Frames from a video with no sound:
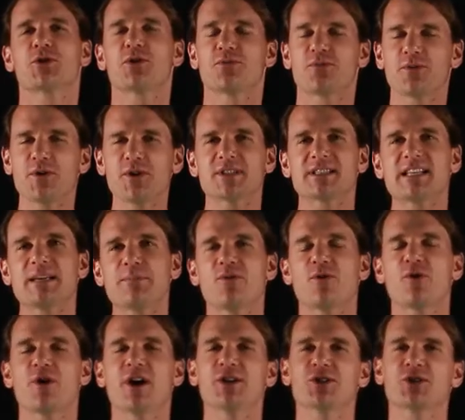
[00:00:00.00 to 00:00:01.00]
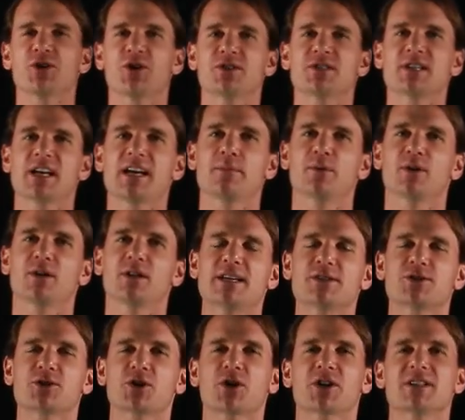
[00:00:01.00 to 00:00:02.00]
the first step of a ratio table
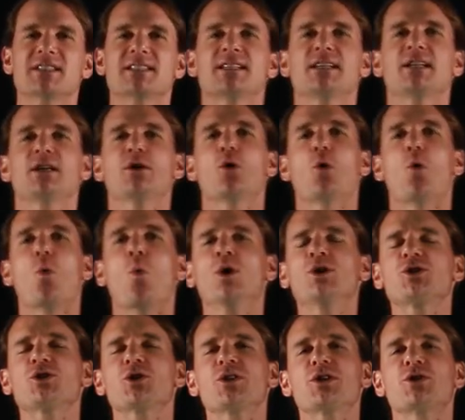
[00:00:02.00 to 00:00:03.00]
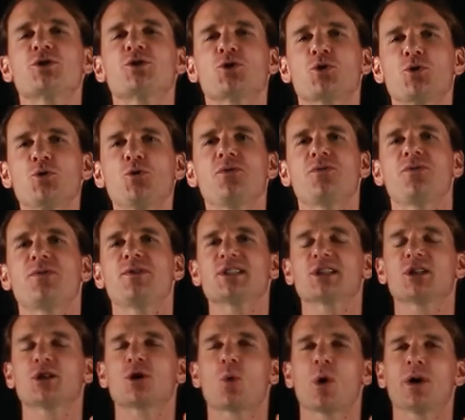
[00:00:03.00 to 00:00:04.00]
is to consider which are the two
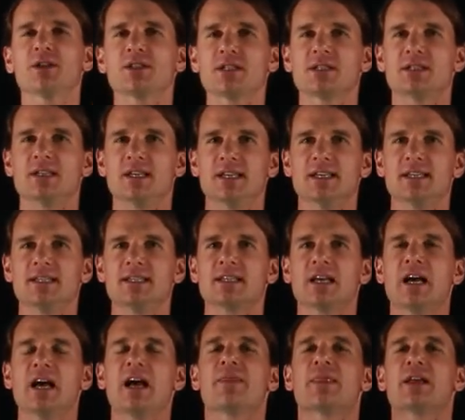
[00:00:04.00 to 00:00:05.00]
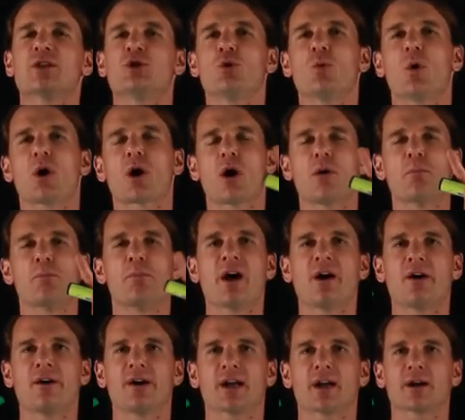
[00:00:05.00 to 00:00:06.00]
physical quantities that you are
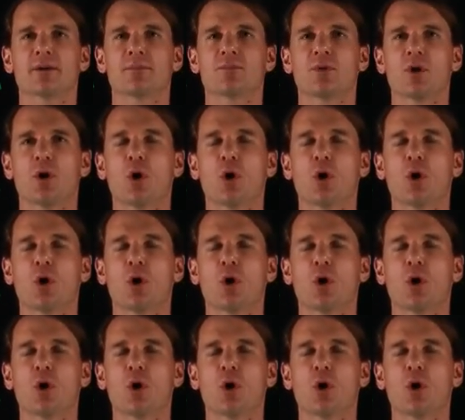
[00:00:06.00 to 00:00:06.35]
comparing